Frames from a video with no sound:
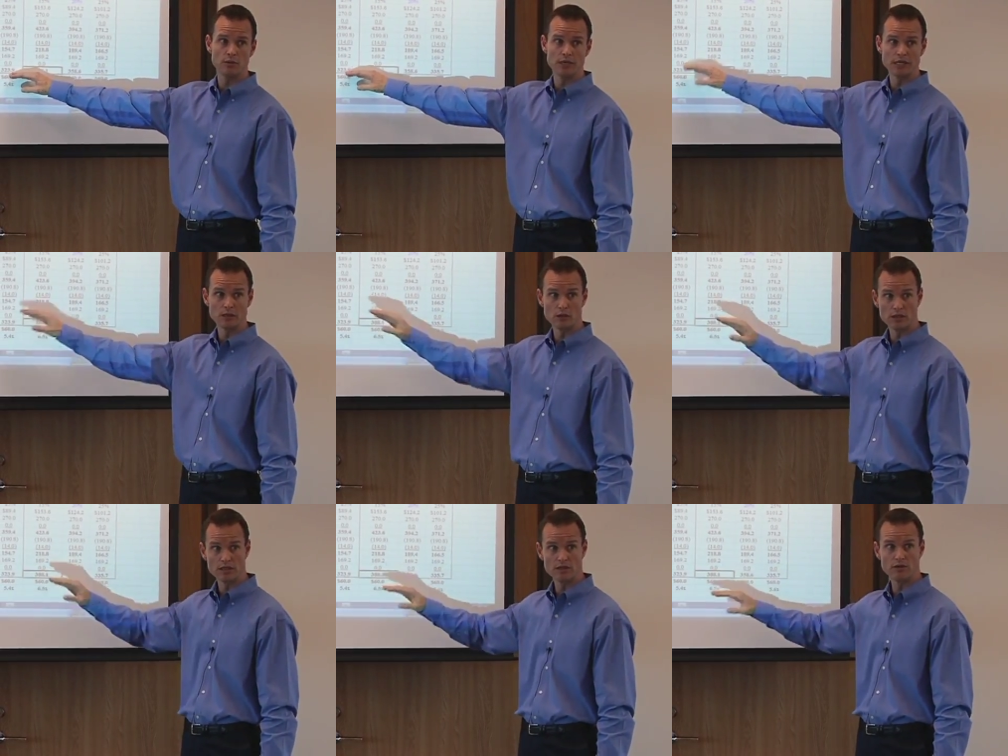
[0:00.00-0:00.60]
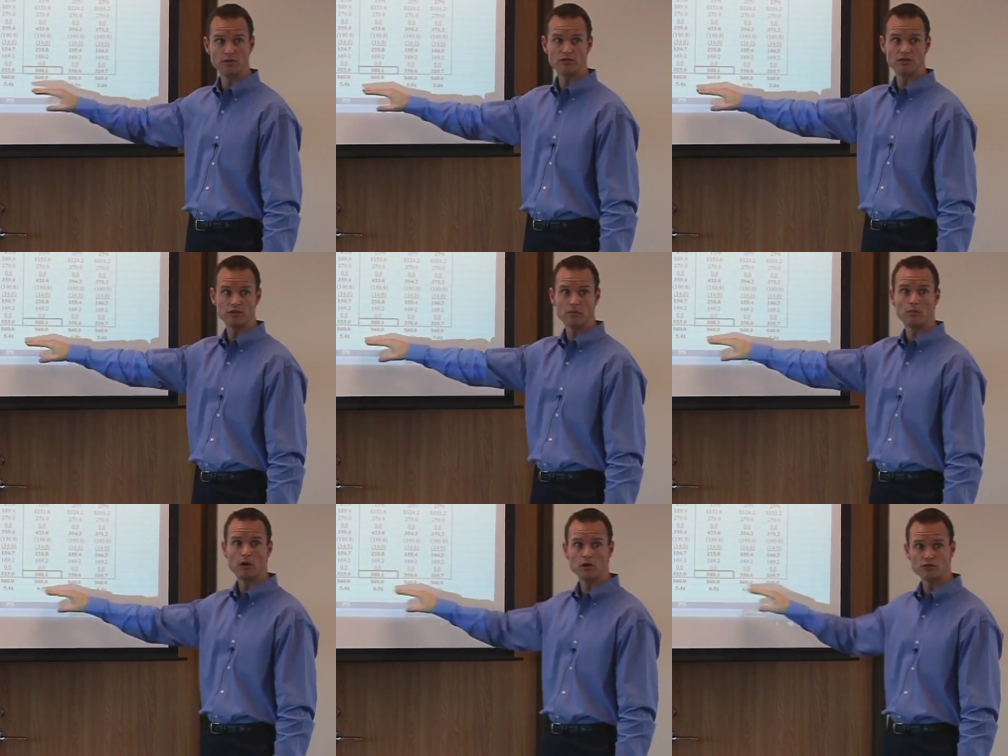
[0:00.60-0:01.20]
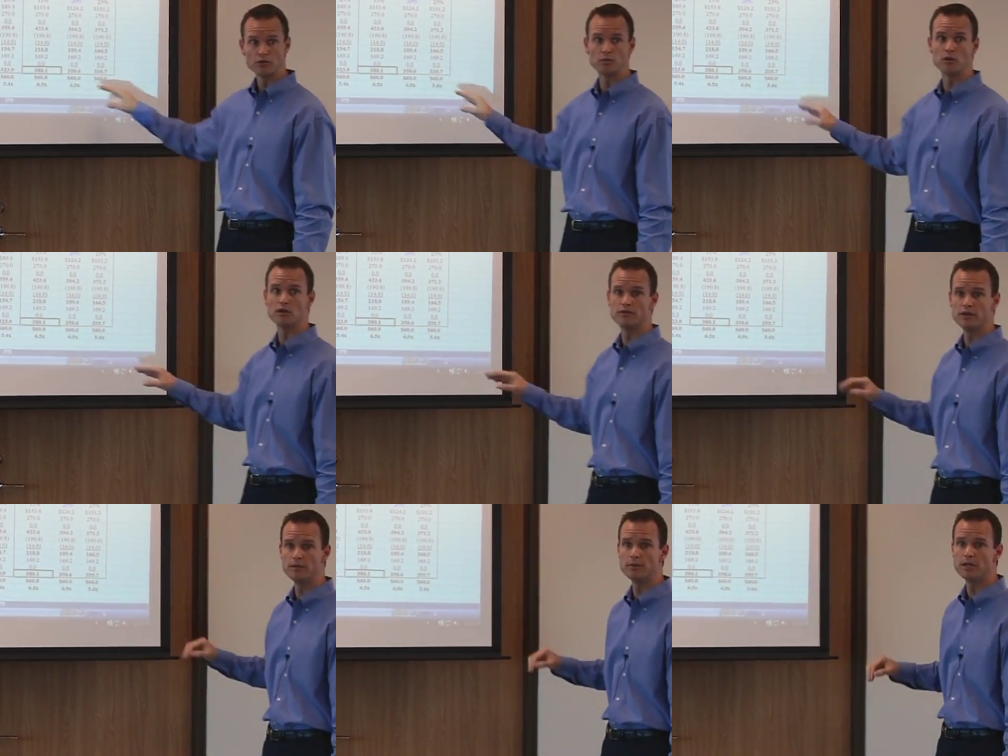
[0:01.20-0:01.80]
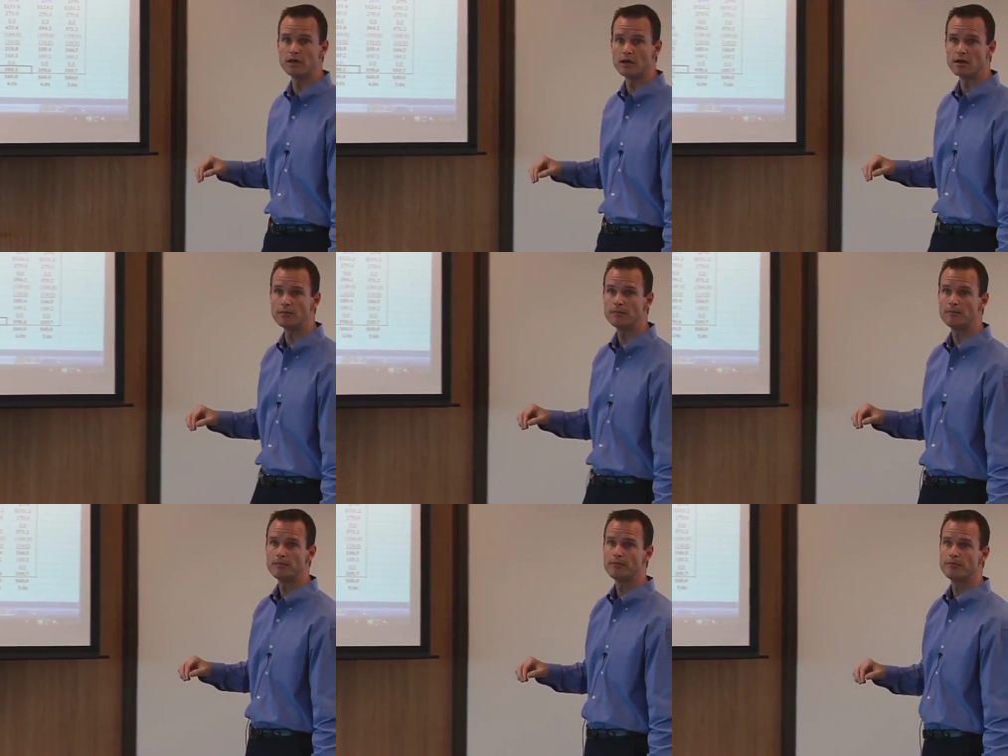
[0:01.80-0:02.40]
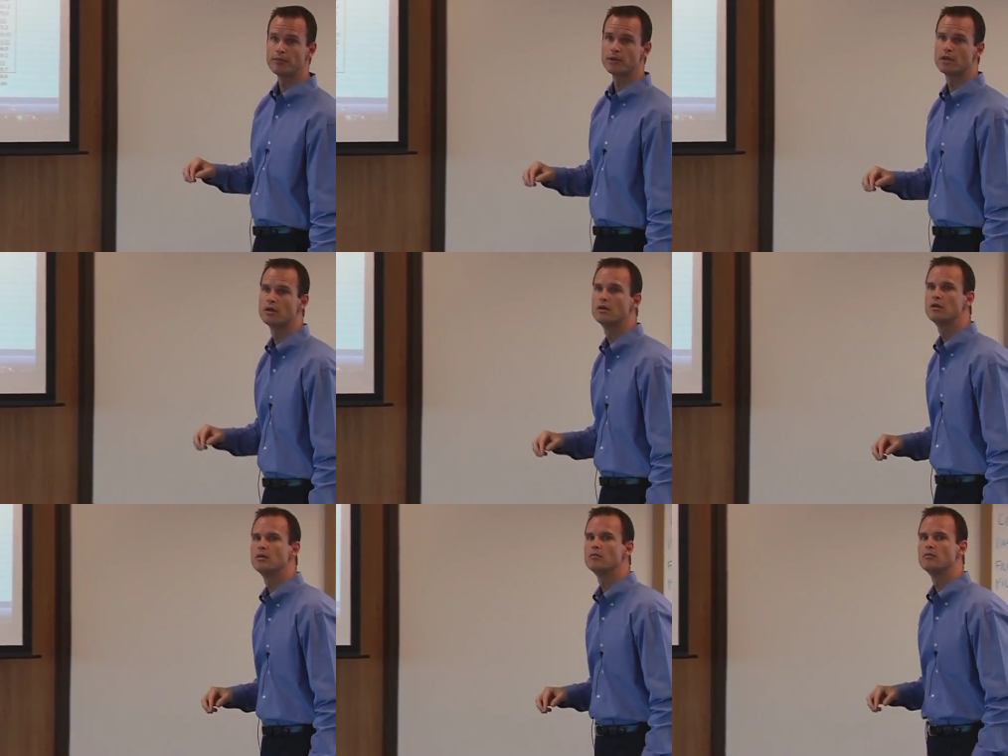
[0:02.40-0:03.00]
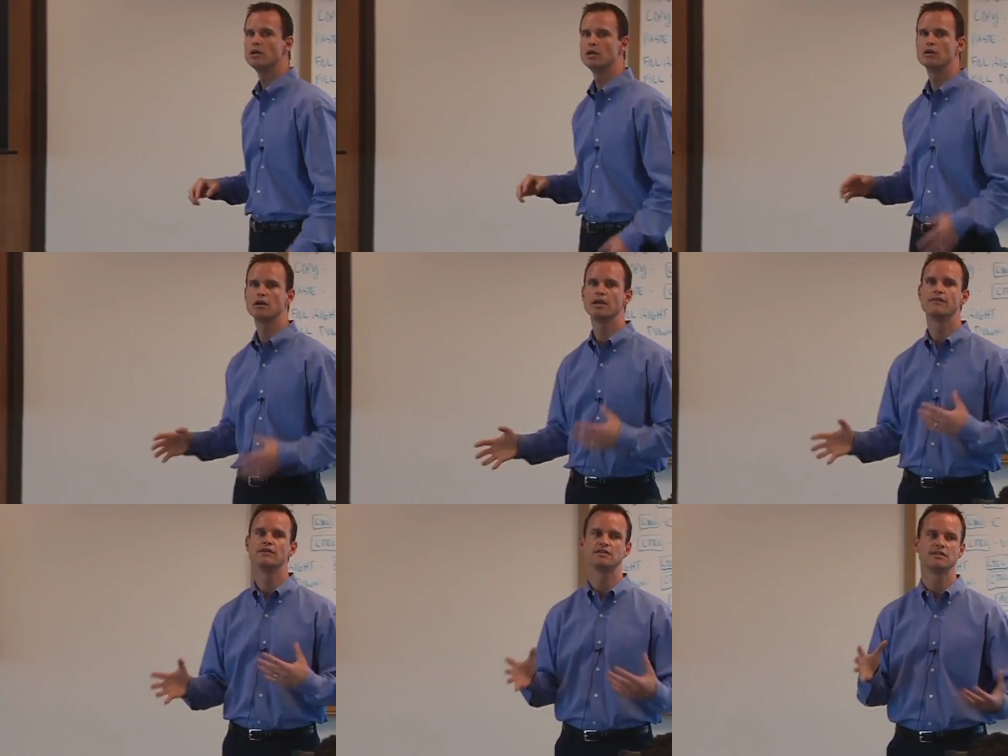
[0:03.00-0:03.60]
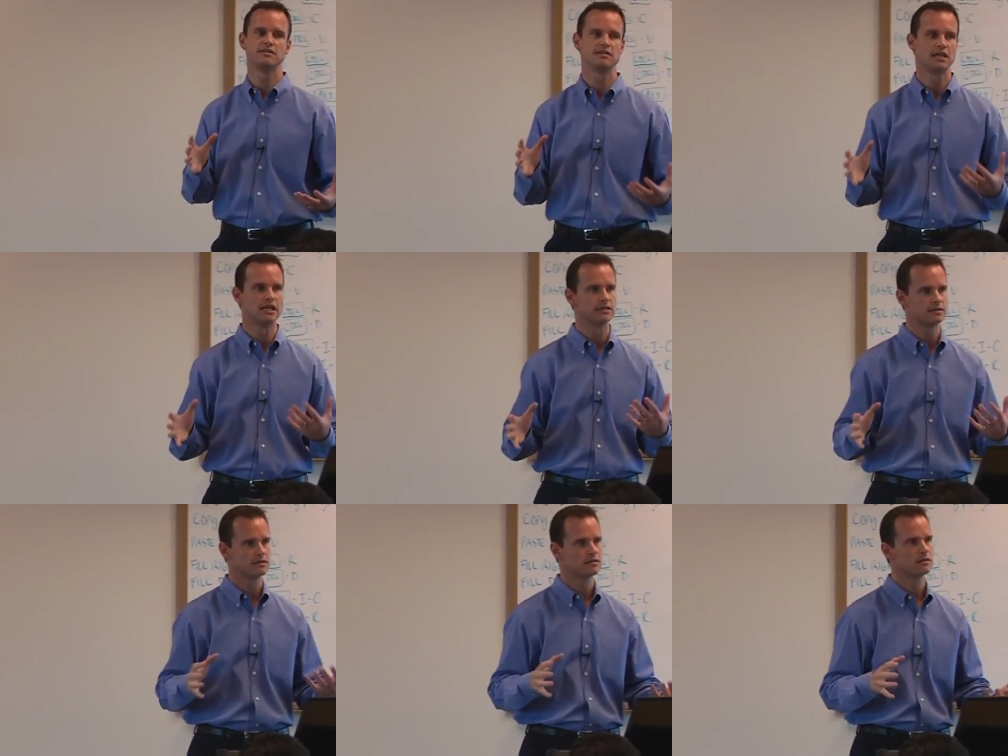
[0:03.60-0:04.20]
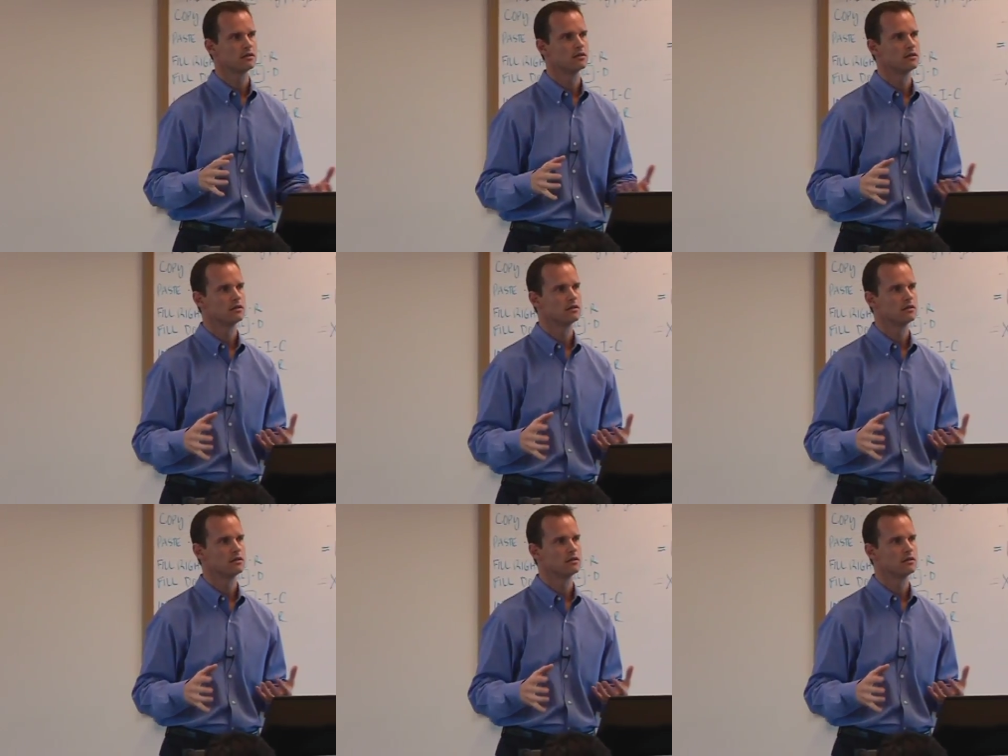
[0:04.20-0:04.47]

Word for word: We can look at those as a multiple of EBITDA, but it'll give us a sense